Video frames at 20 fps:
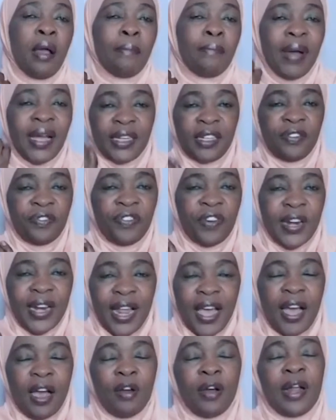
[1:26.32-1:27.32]
But for
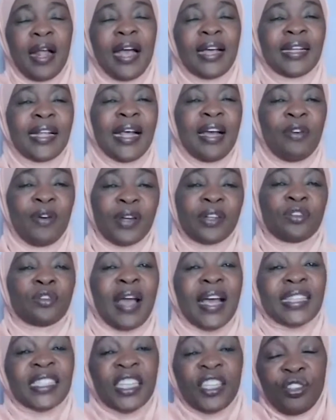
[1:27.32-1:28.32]
now, I want to
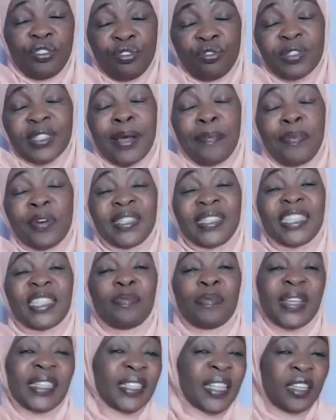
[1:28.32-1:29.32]
ask you to support this
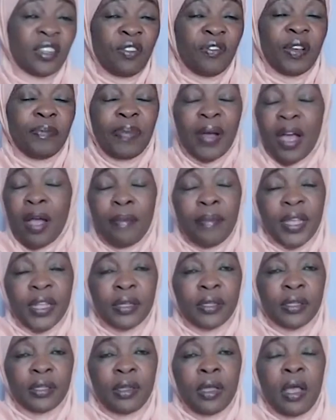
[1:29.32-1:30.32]
message of empowerment
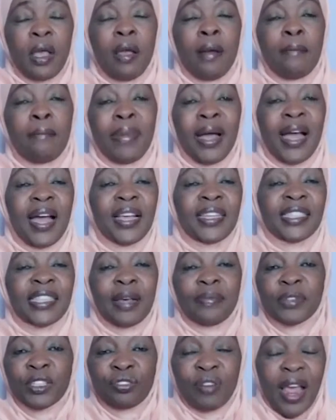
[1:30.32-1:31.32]
by
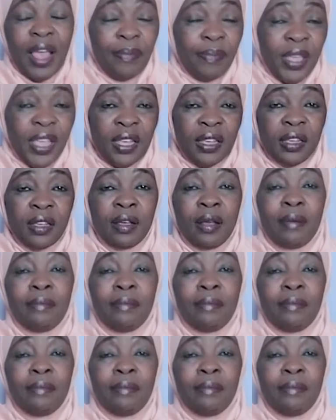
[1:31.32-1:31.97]
subscribing,